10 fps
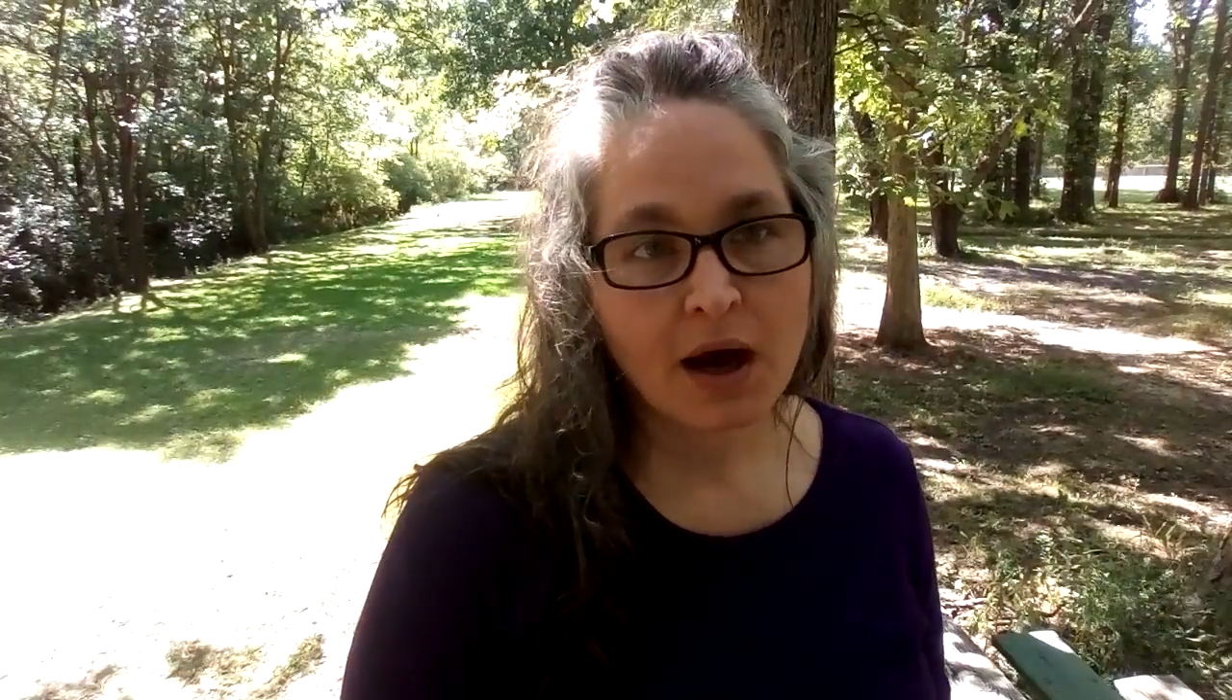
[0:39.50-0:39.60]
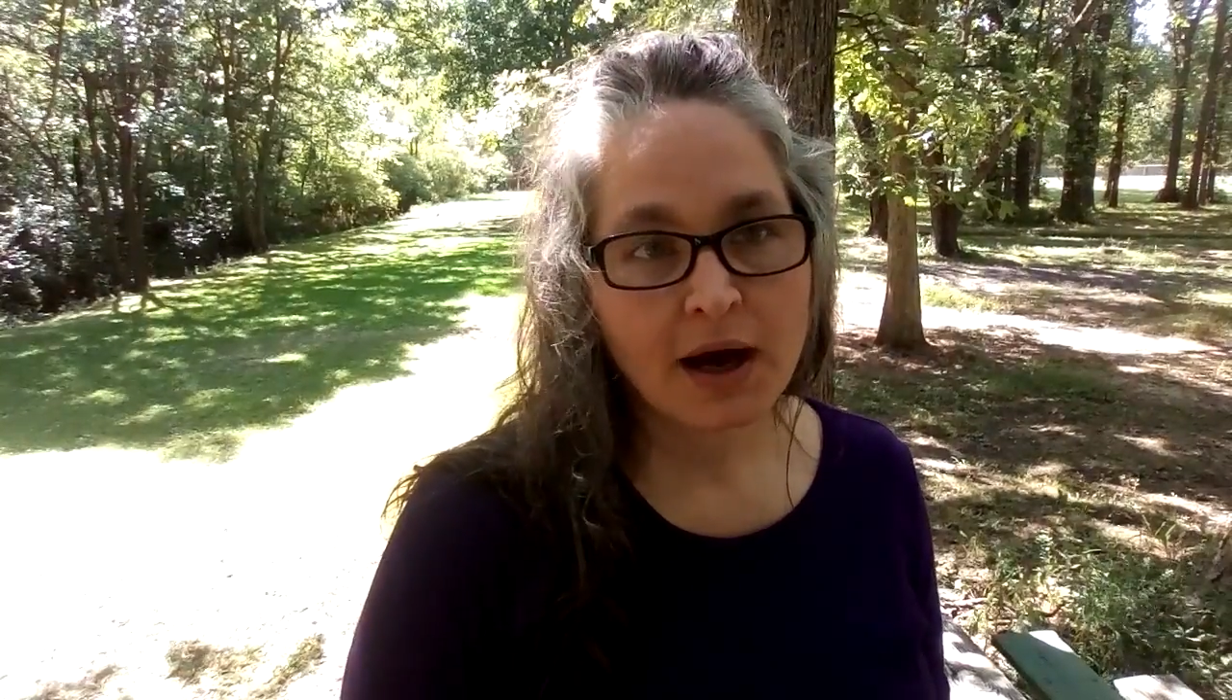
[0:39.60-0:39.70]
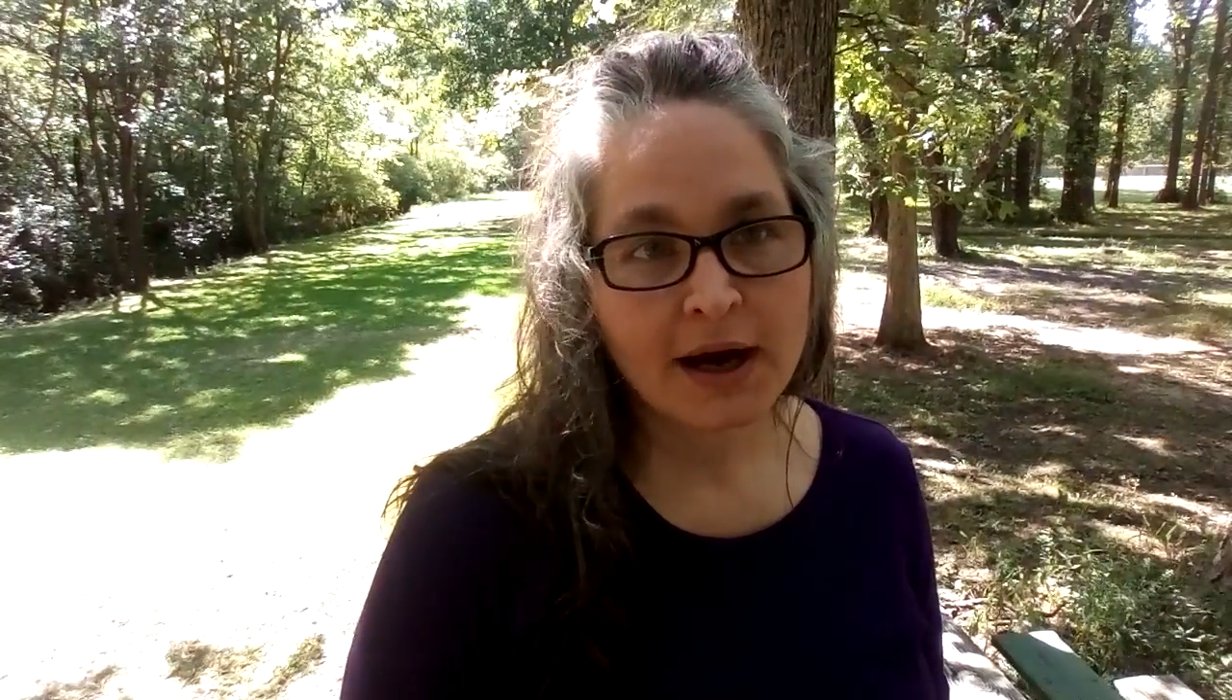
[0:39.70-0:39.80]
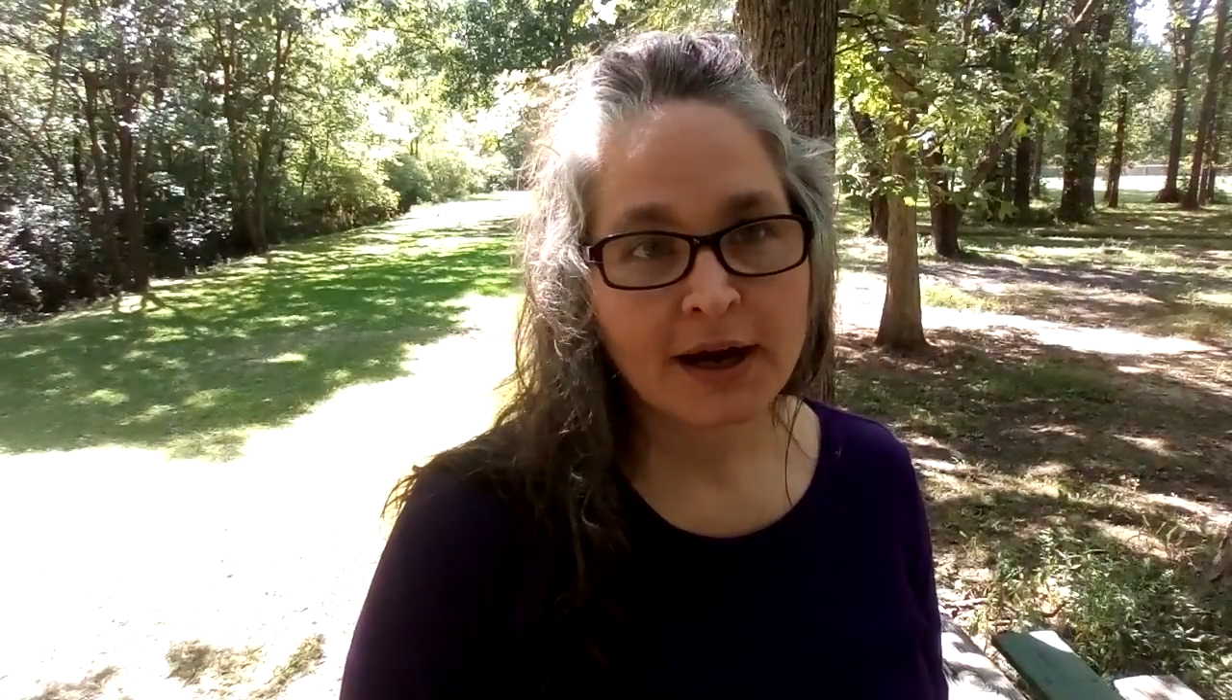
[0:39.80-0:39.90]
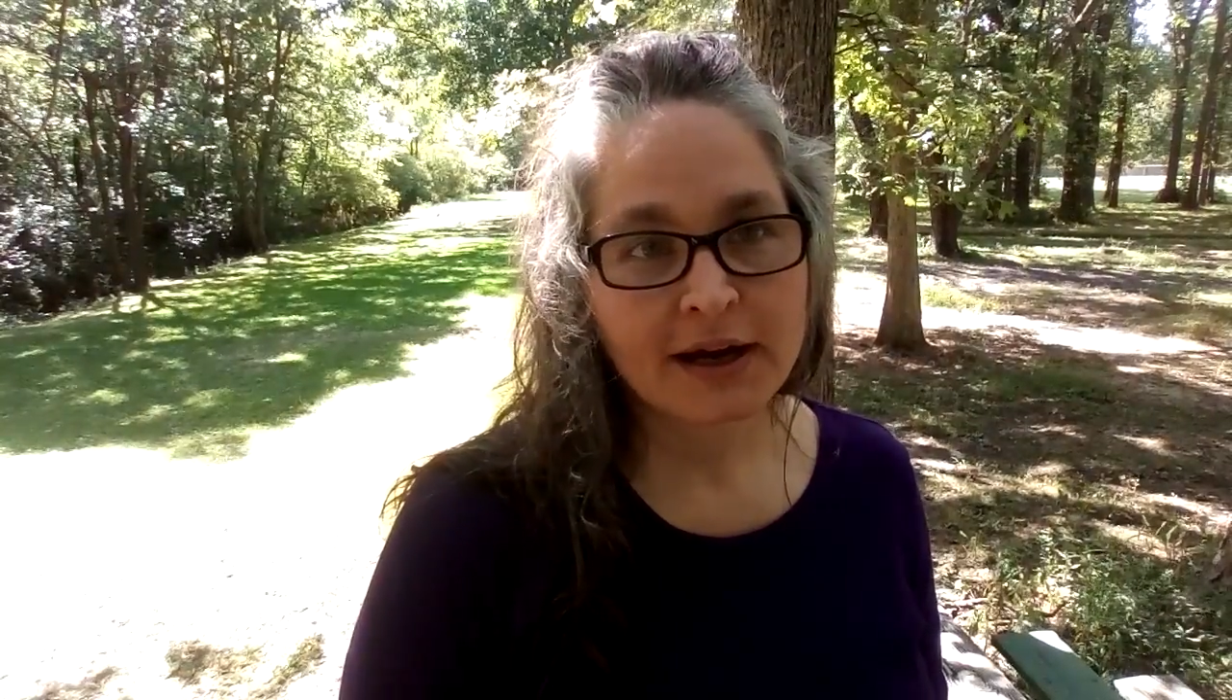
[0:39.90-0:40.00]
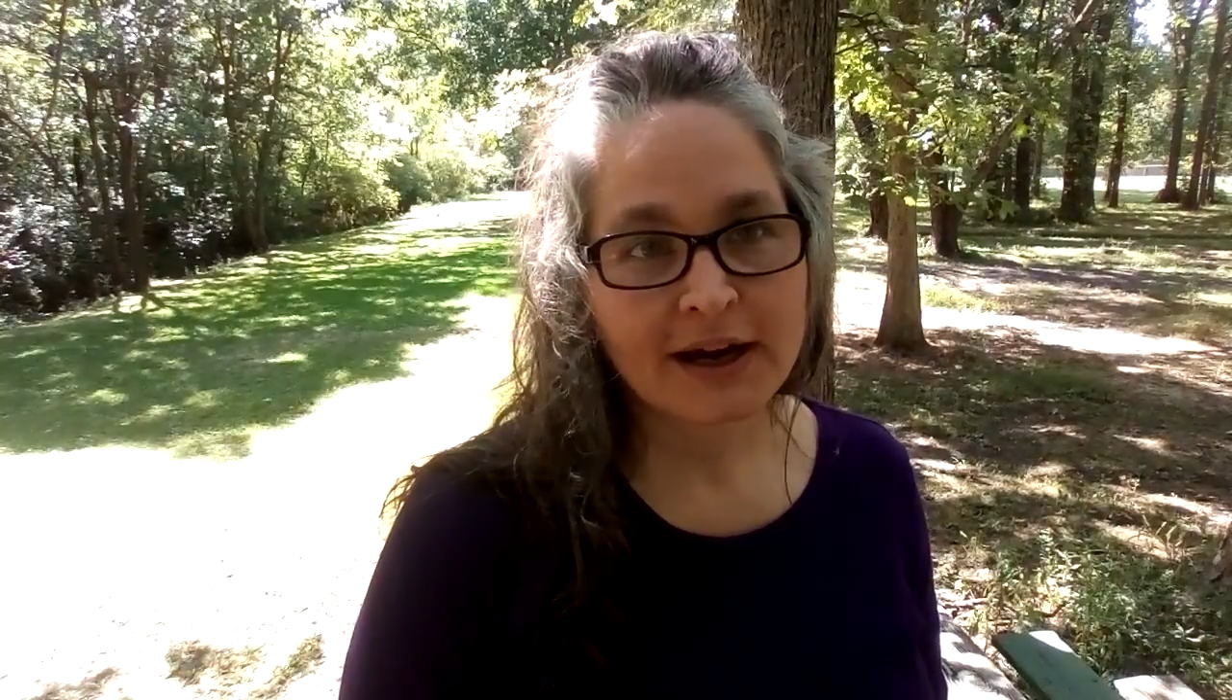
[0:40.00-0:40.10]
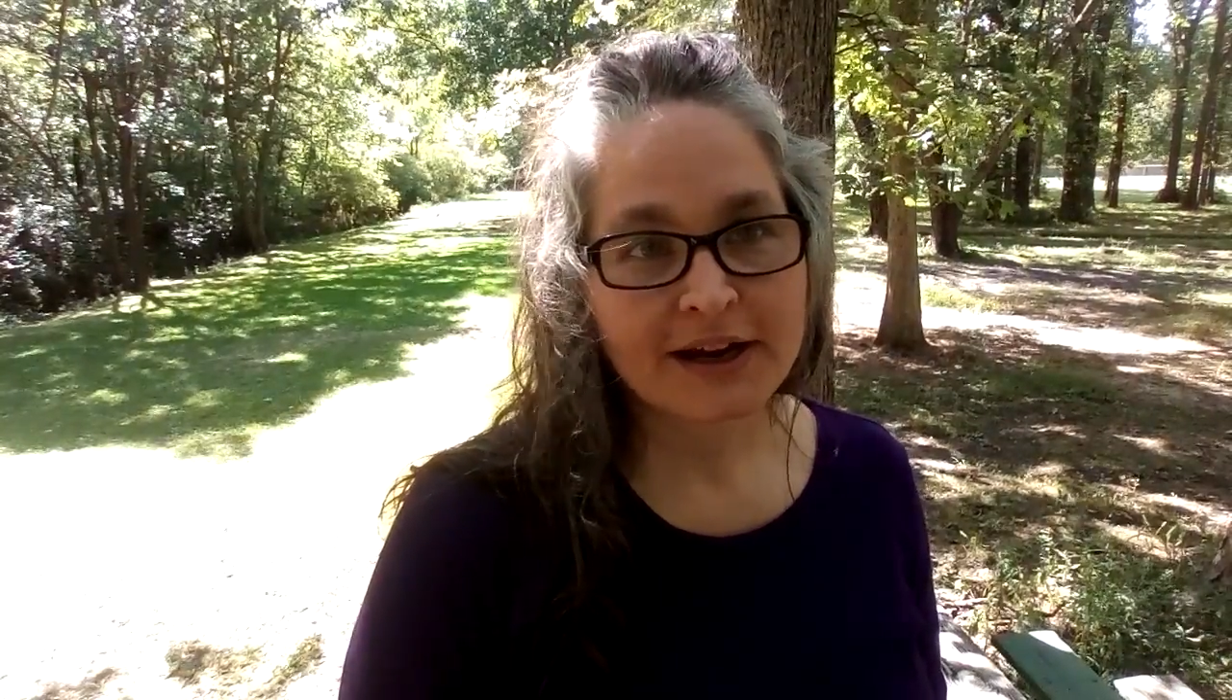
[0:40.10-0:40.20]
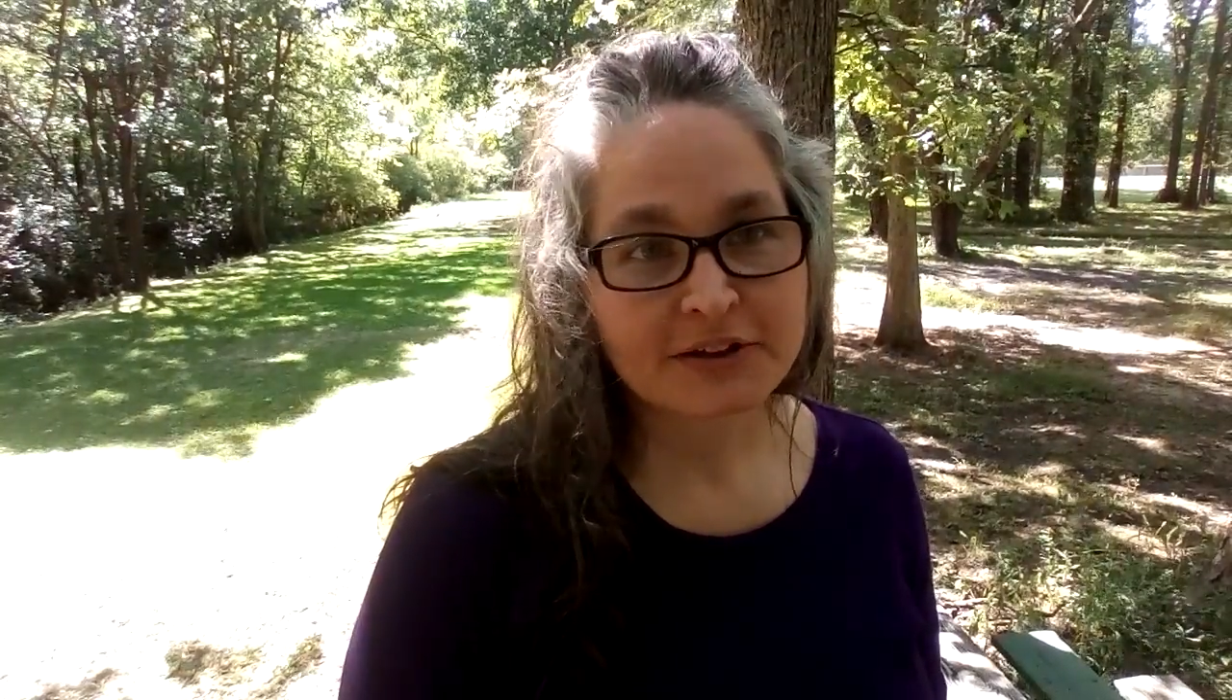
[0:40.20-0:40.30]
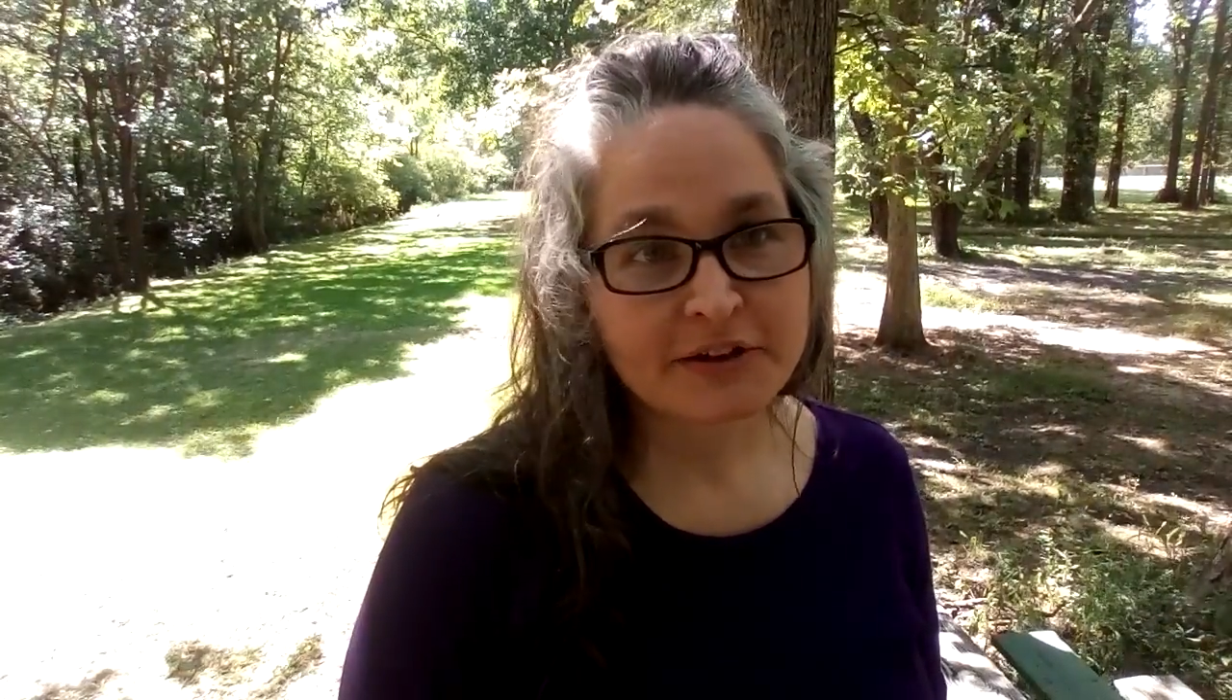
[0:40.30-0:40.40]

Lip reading: I